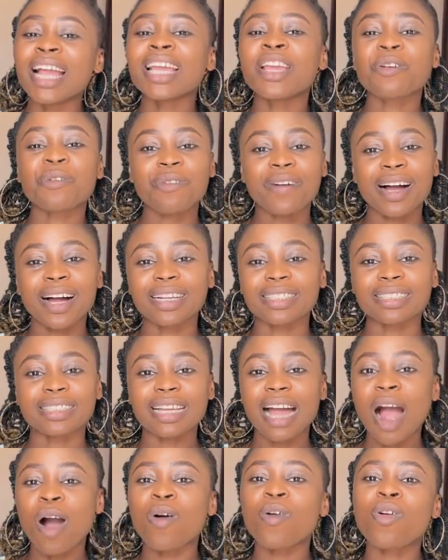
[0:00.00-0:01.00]
in fact
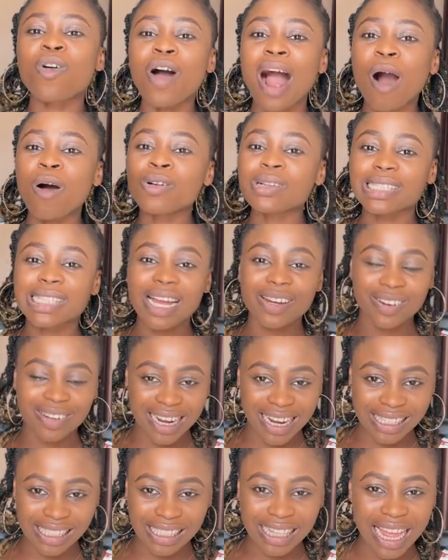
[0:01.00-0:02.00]
i'll go i will see
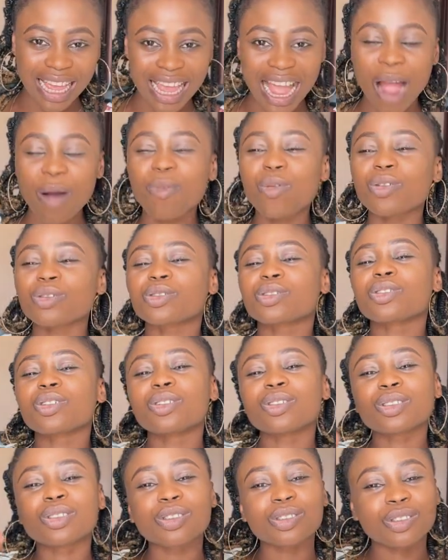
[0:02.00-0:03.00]
another style i was
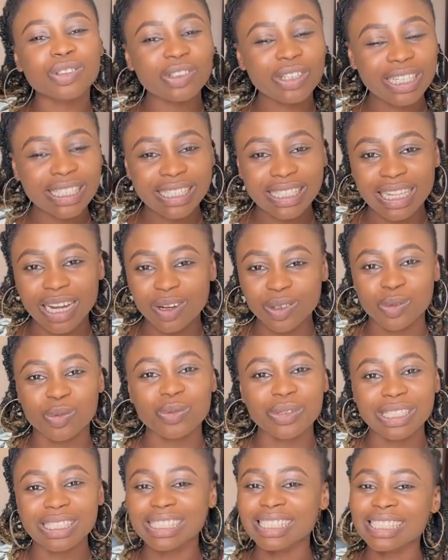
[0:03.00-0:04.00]
just stressed
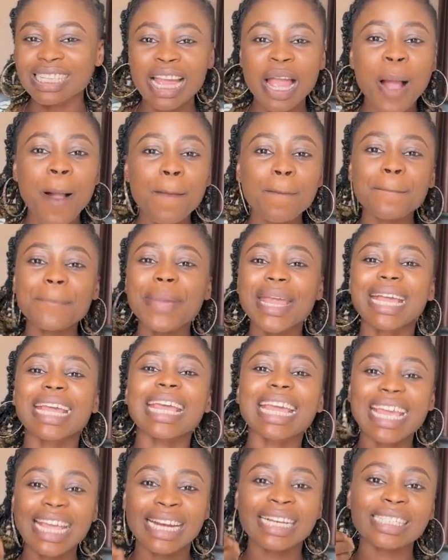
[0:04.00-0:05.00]
out with
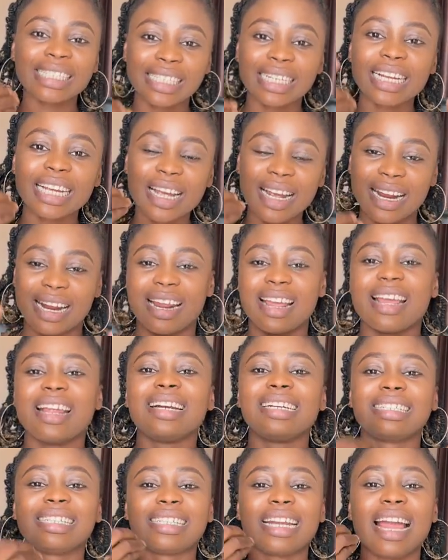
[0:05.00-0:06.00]
picking
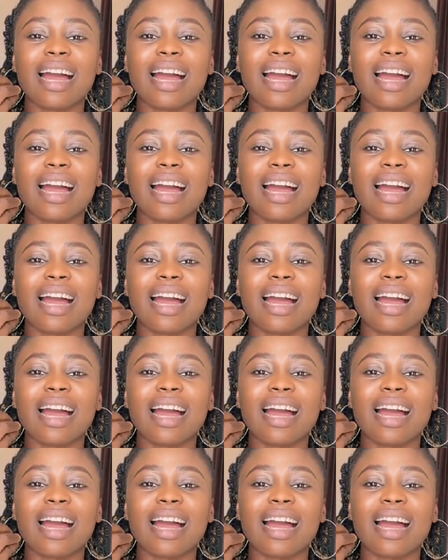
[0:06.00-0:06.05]
a,